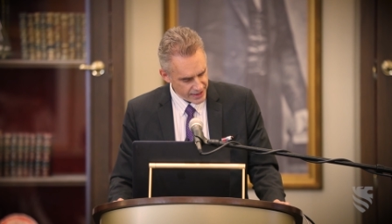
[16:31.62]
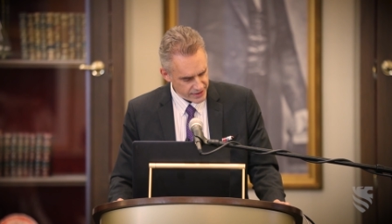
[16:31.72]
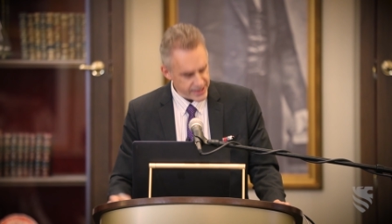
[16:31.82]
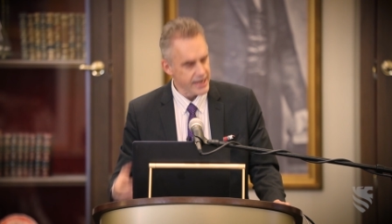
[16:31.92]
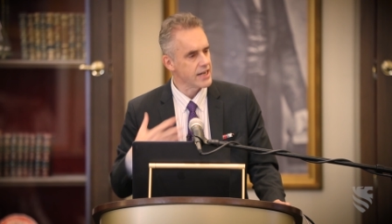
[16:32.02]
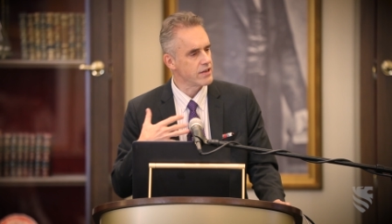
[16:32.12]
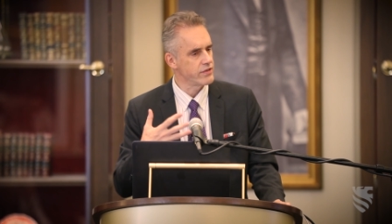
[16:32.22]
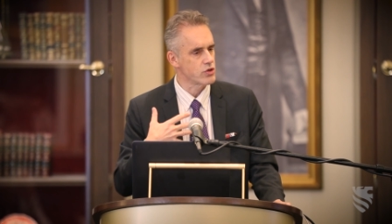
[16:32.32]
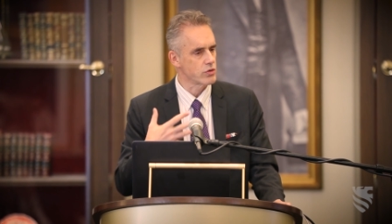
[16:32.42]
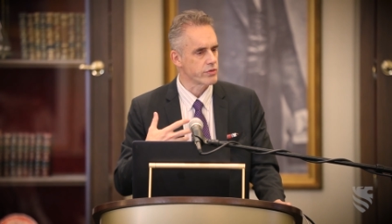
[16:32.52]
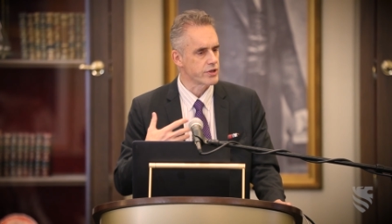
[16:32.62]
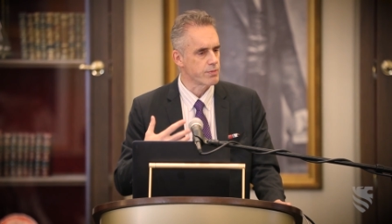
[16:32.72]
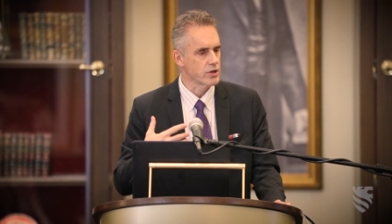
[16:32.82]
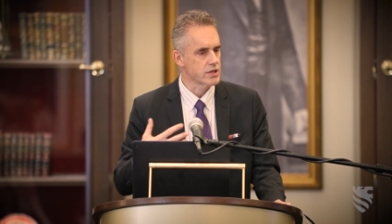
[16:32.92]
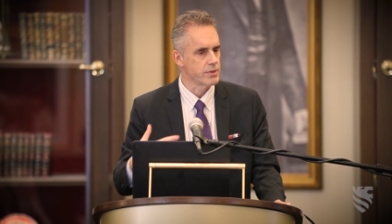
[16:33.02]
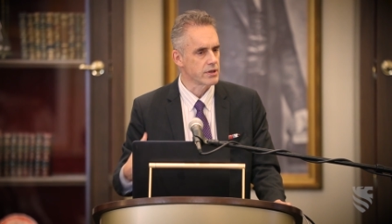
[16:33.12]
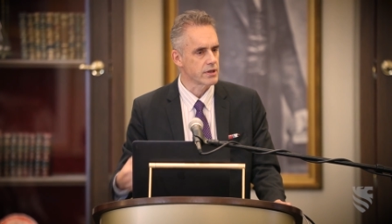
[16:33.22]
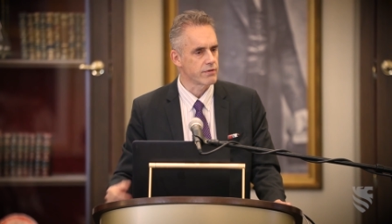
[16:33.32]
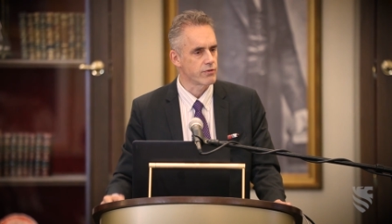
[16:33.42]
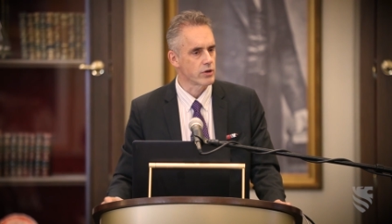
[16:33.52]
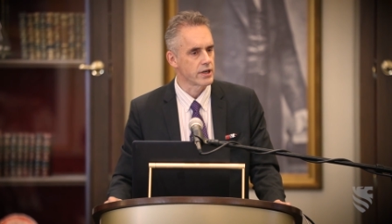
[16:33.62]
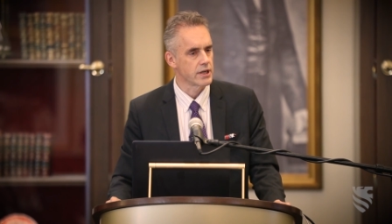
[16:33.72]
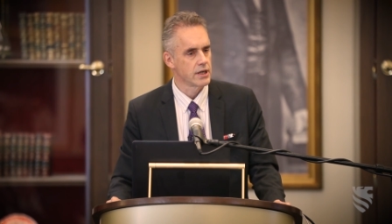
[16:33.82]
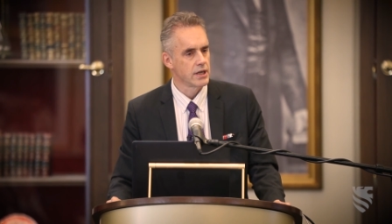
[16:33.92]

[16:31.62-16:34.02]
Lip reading: and take individual responsibility for it.